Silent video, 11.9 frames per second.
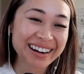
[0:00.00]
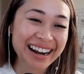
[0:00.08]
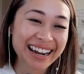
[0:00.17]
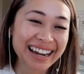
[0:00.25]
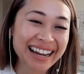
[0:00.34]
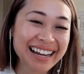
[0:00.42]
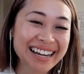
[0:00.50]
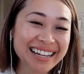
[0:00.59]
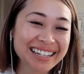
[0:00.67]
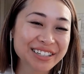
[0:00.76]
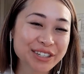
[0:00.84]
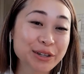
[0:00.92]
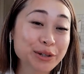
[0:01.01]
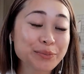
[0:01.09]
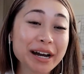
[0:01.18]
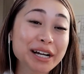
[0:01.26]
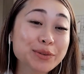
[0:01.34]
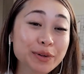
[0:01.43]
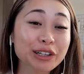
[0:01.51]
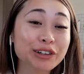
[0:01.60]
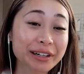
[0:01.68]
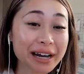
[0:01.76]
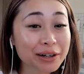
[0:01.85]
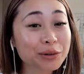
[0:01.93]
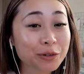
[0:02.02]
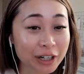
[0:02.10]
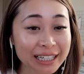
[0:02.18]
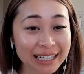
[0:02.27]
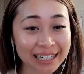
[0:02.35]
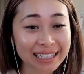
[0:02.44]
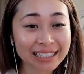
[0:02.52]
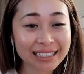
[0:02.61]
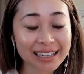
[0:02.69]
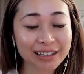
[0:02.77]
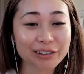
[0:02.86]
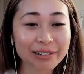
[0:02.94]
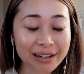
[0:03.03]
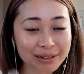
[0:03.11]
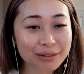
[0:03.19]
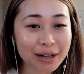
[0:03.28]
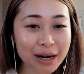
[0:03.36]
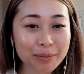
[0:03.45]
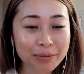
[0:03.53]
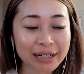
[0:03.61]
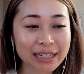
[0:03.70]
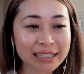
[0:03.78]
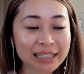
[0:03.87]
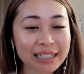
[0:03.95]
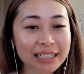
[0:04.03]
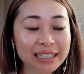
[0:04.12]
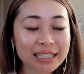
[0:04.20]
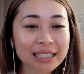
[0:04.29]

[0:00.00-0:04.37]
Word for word: right? So you might as well learn how to work it and learn how to operate in it.